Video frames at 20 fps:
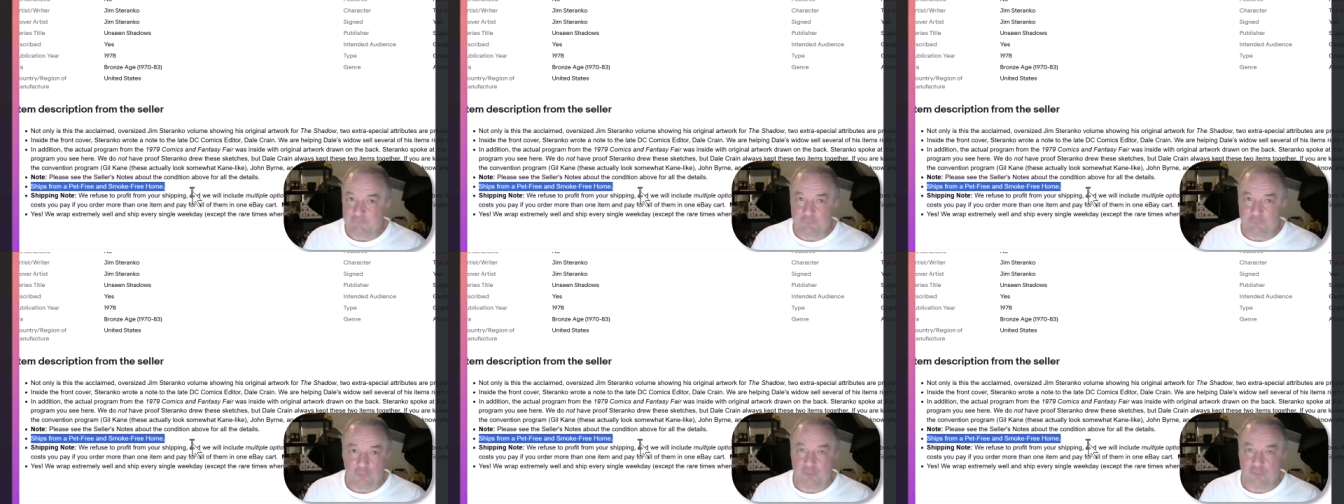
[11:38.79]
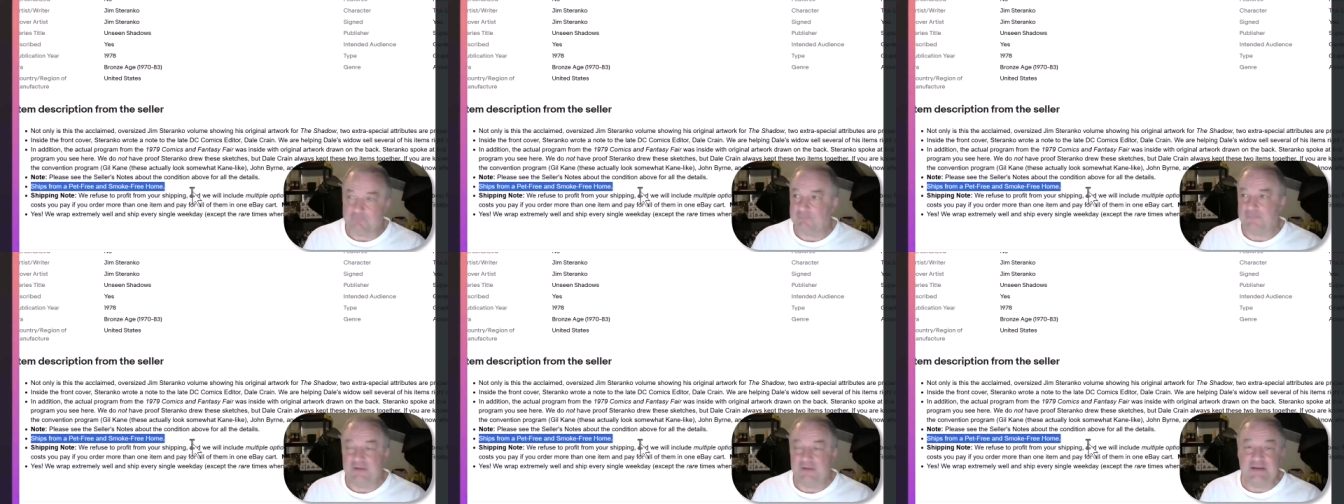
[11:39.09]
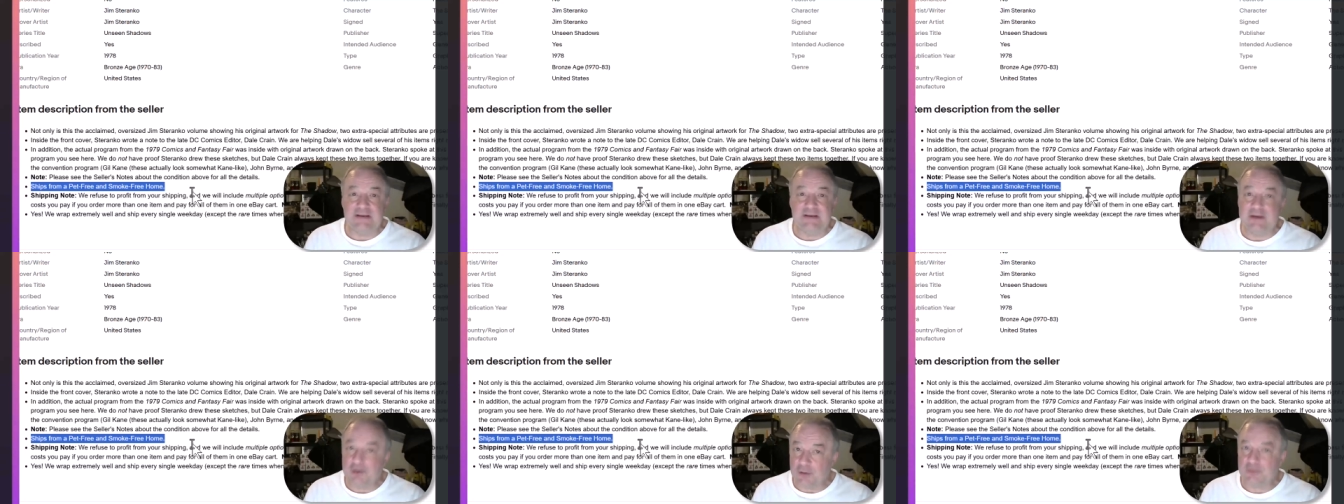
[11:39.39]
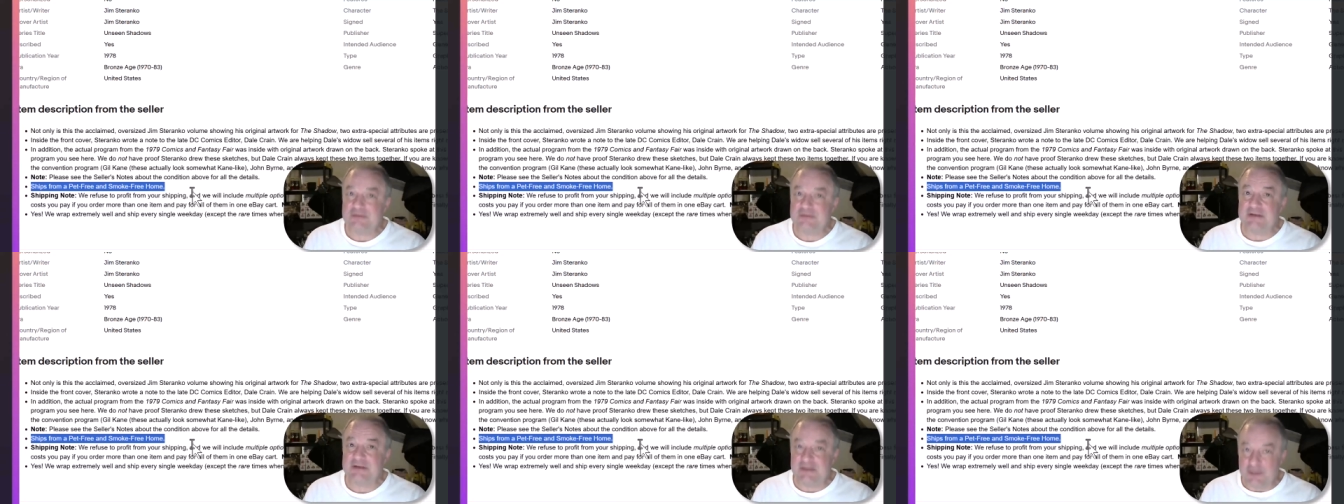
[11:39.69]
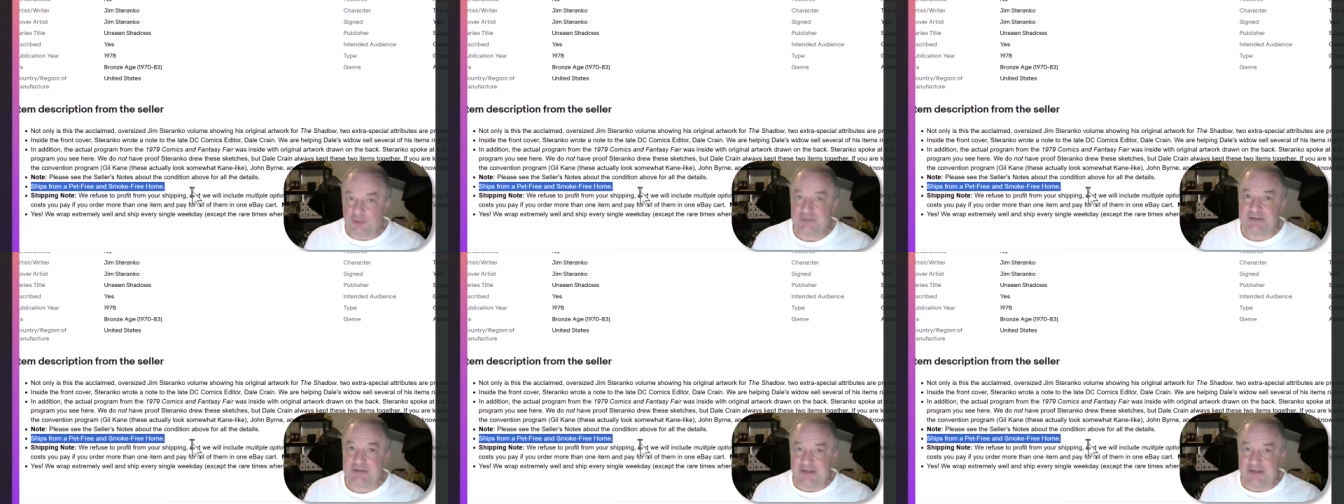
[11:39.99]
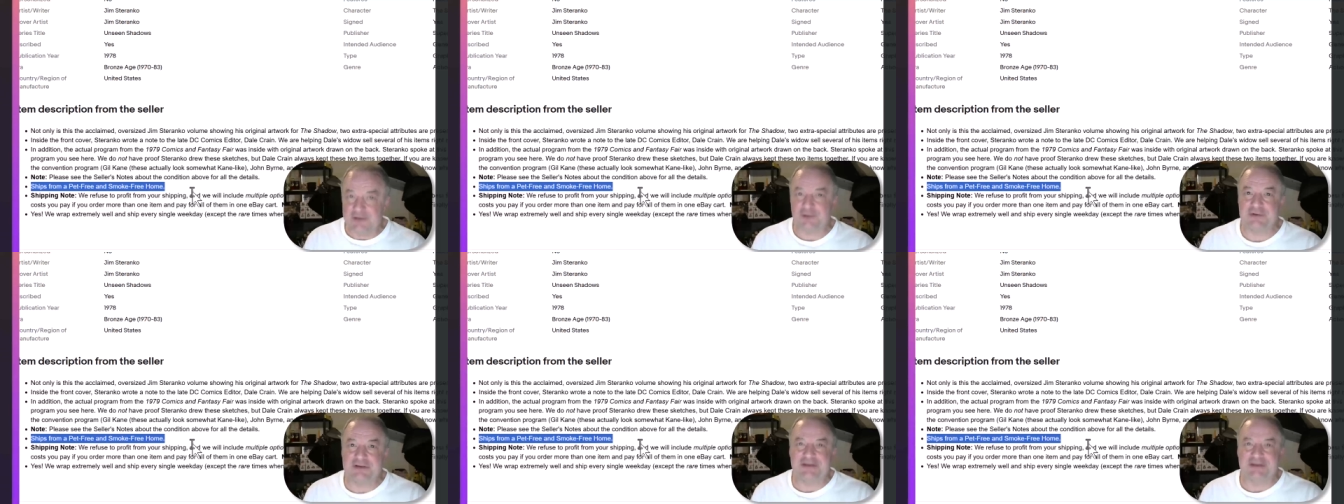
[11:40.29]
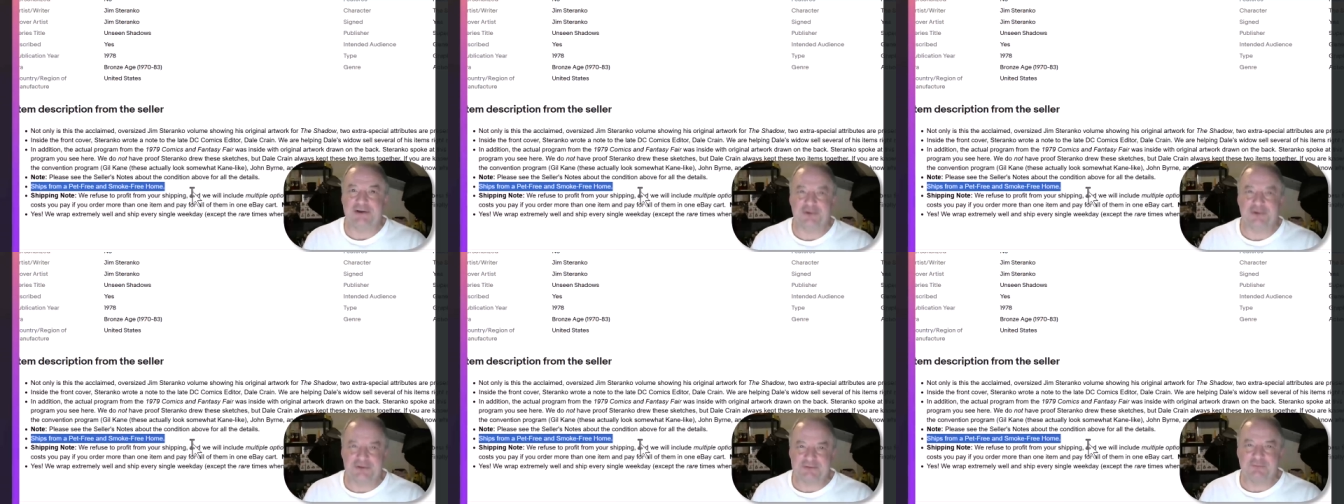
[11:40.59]
for years and years and years
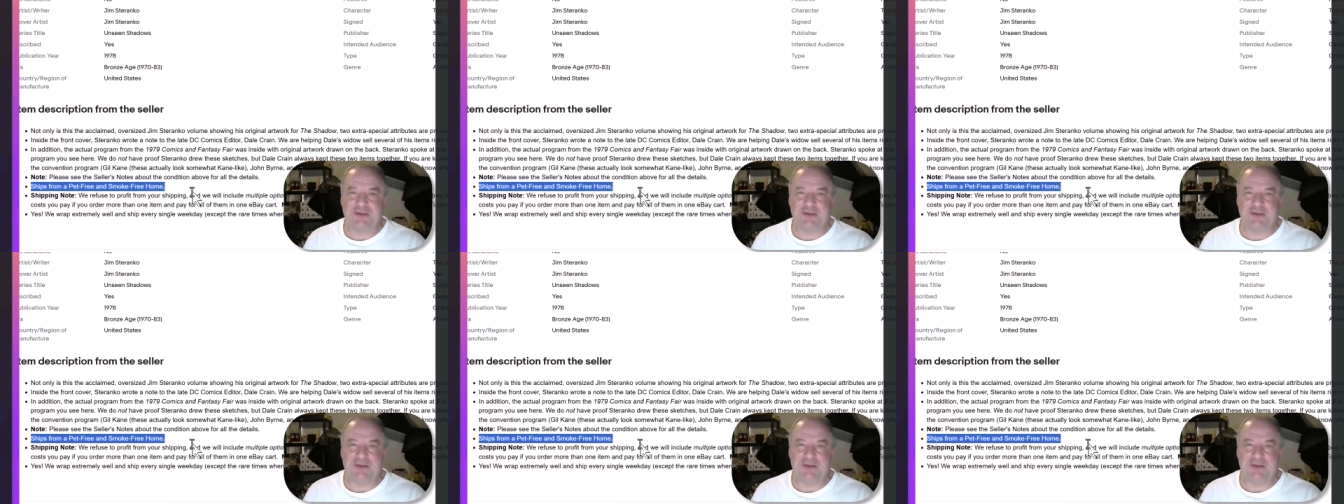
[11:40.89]
and years.